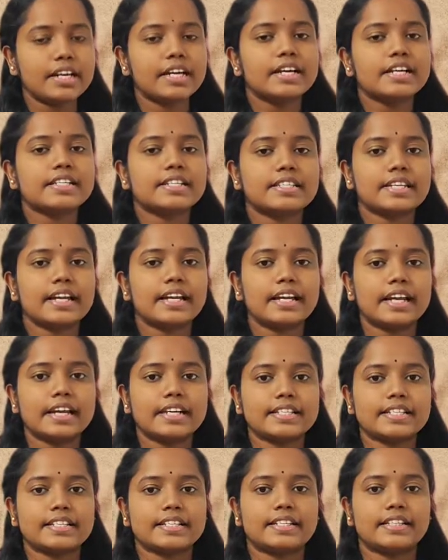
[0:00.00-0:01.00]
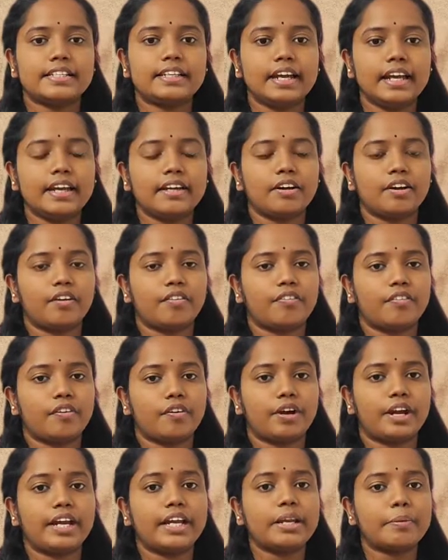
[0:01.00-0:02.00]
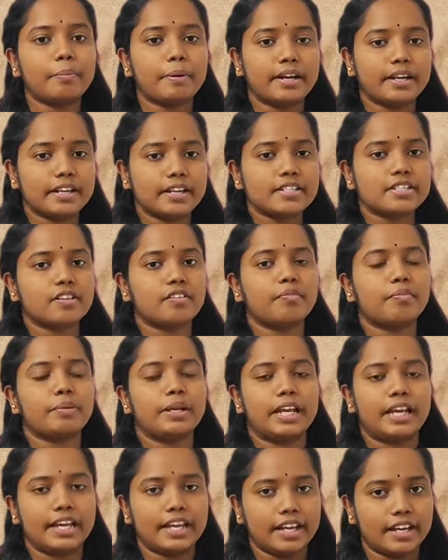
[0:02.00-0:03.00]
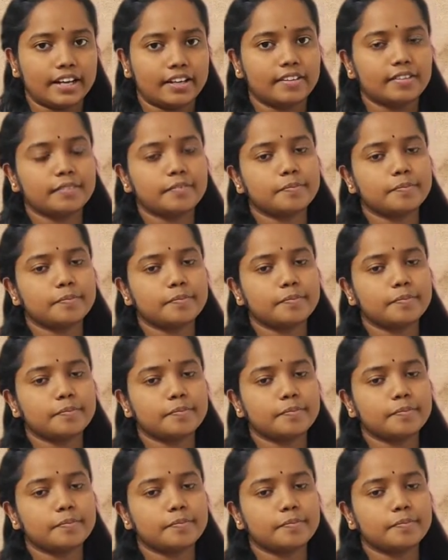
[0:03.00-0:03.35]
set as a date for independence of Malaya.